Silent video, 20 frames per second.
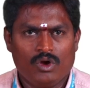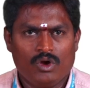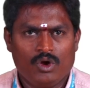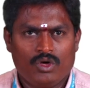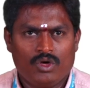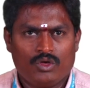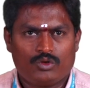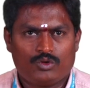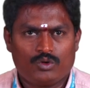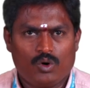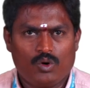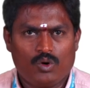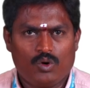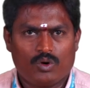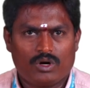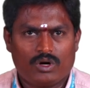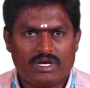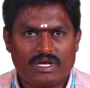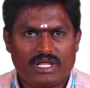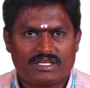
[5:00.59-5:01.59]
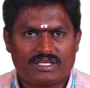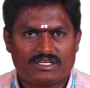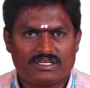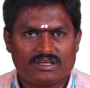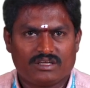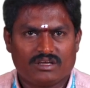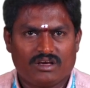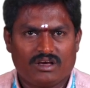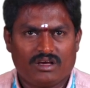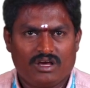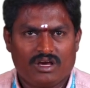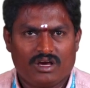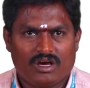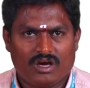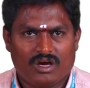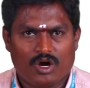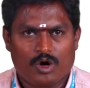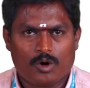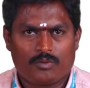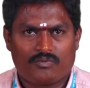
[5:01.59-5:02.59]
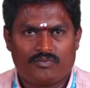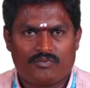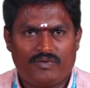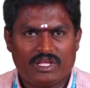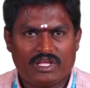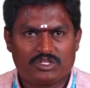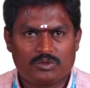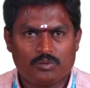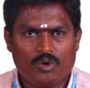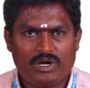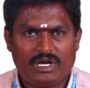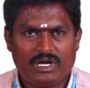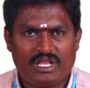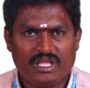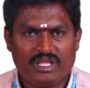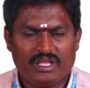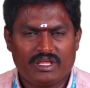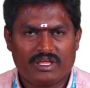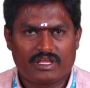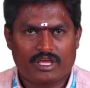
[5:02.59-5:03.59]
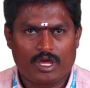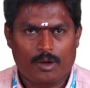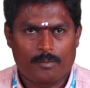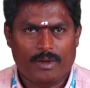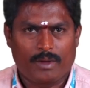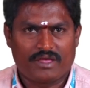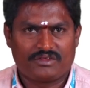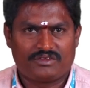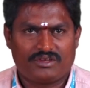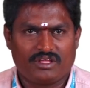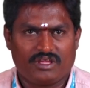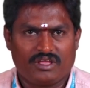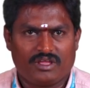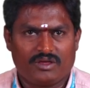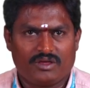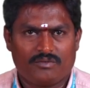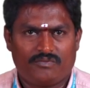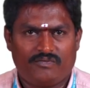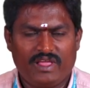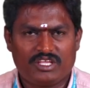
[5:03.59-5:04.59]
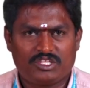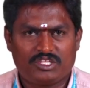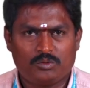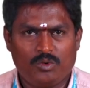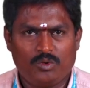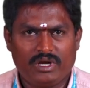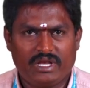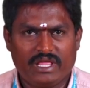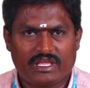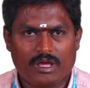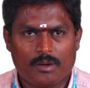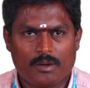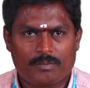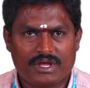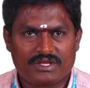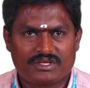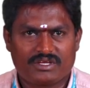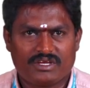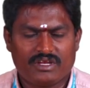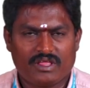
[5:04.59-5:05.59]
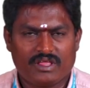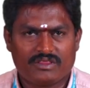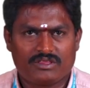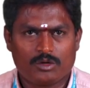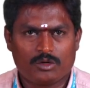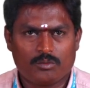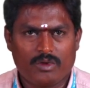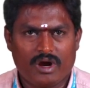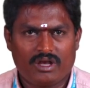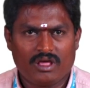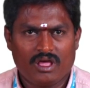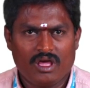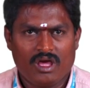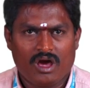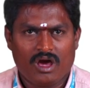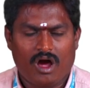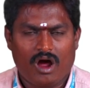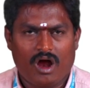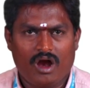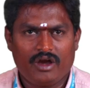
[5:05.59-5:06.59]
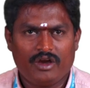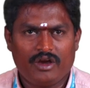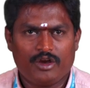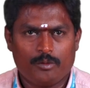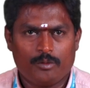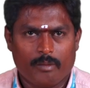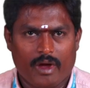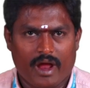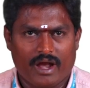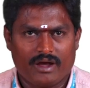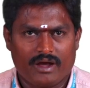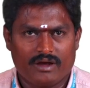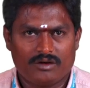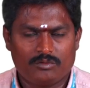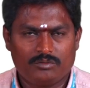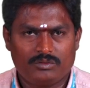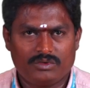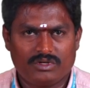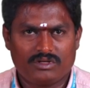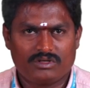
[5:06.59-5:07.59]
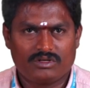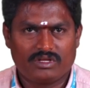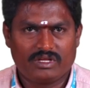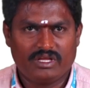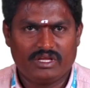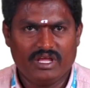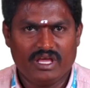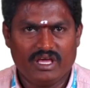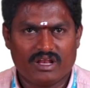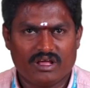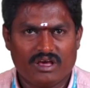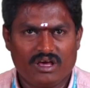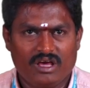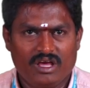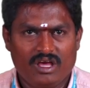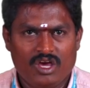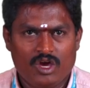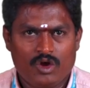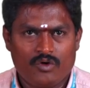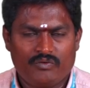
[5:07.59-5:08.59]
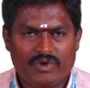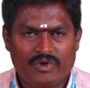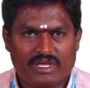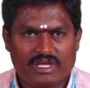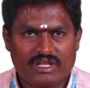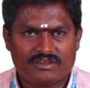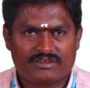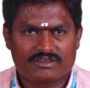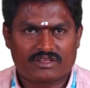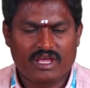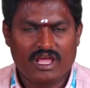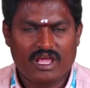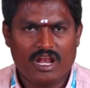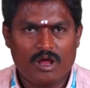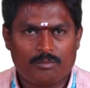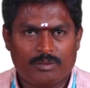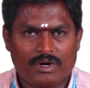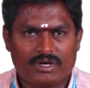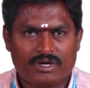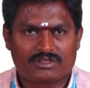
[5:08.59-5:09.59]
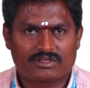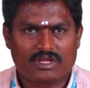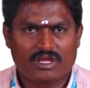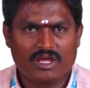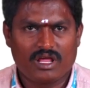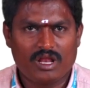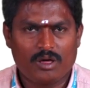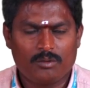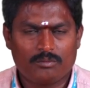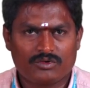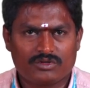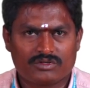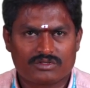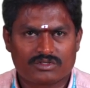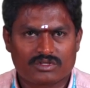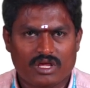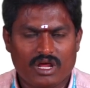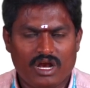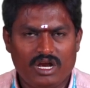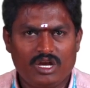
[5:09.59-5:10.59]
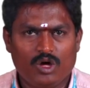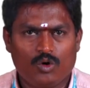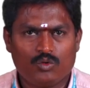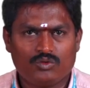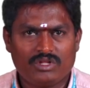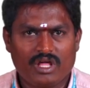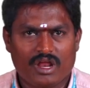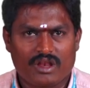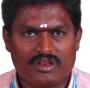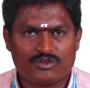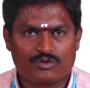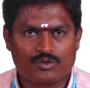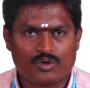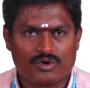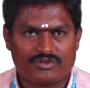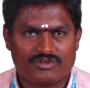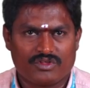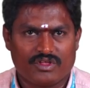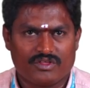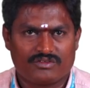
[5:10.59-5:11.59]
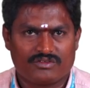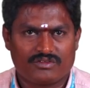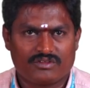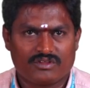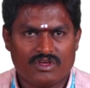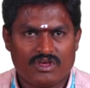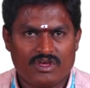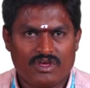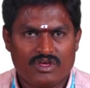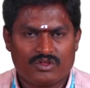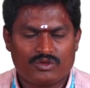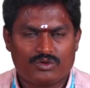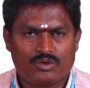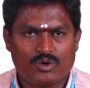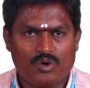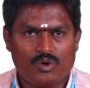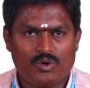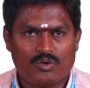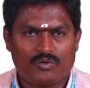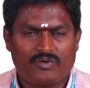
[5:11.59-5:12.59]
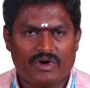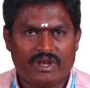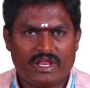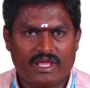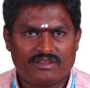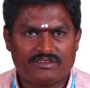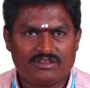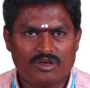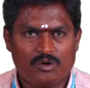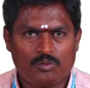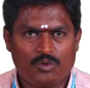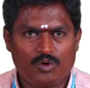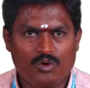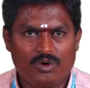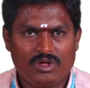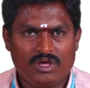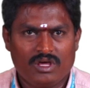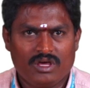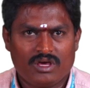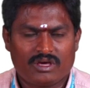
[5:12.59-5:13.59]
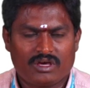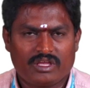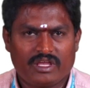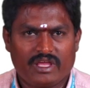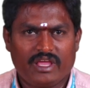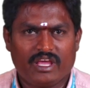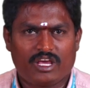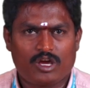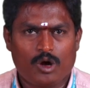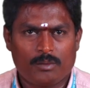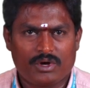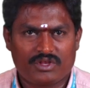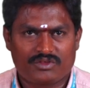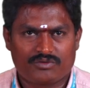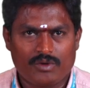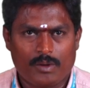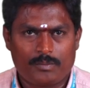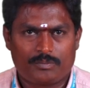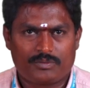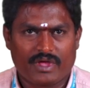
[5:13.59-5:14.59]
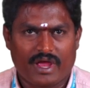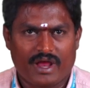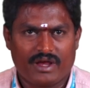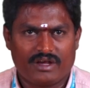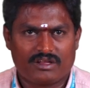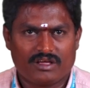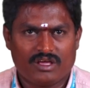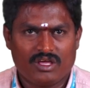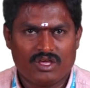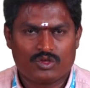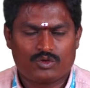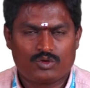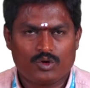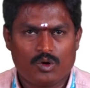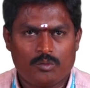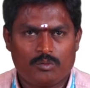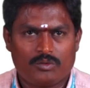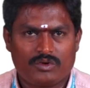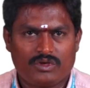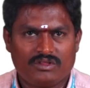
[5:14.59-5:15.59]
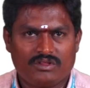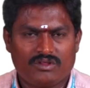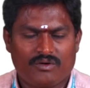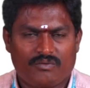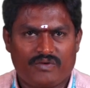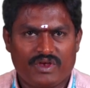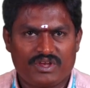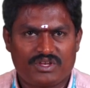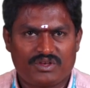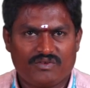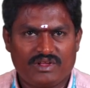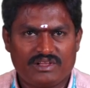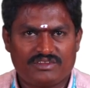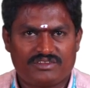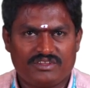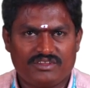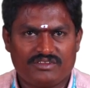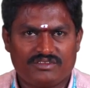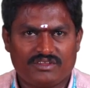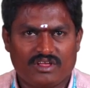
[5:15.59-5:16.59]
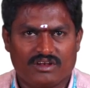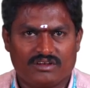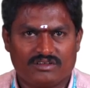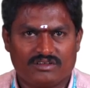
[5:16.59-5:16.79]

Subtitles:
So next, flexibility capacity. Flexibility capacity nothing but on demand. And here we can scale up and scale down the resources. So for example, e-commerce website. So in the festival season,